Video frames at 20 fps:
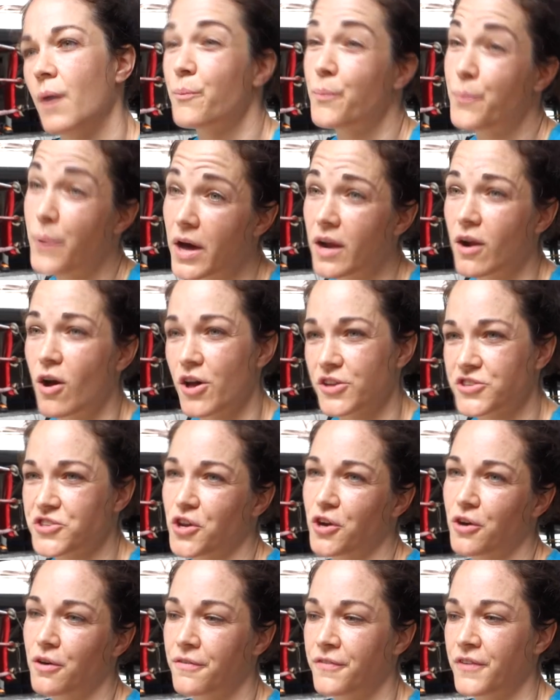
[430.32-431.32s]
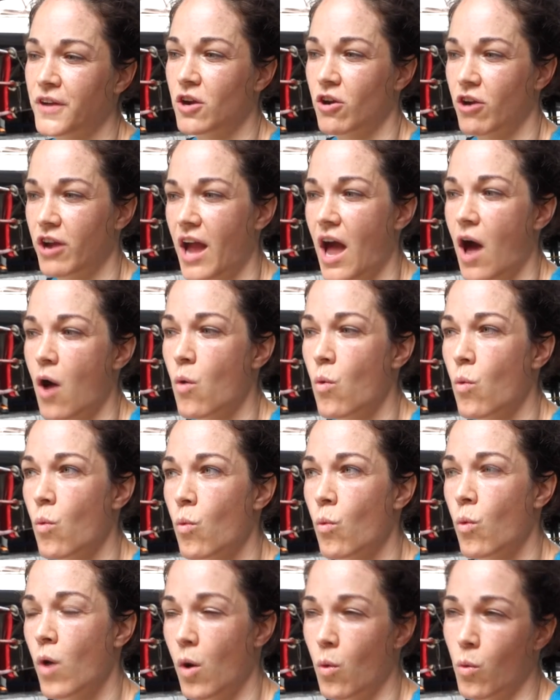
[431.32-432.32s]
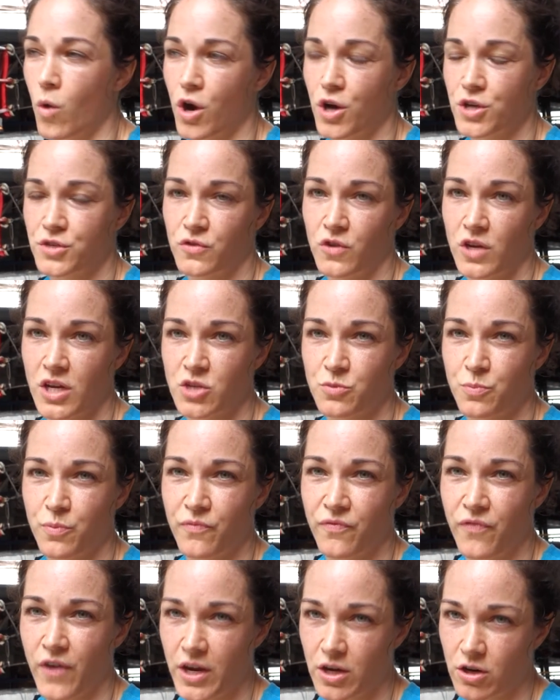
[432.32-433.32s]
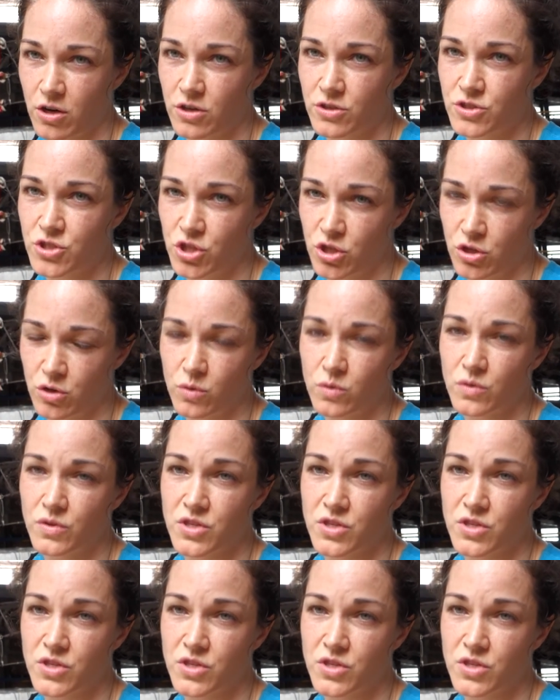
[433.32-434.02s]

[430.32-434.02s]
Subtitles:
But also figuring out what works for each fighter, too.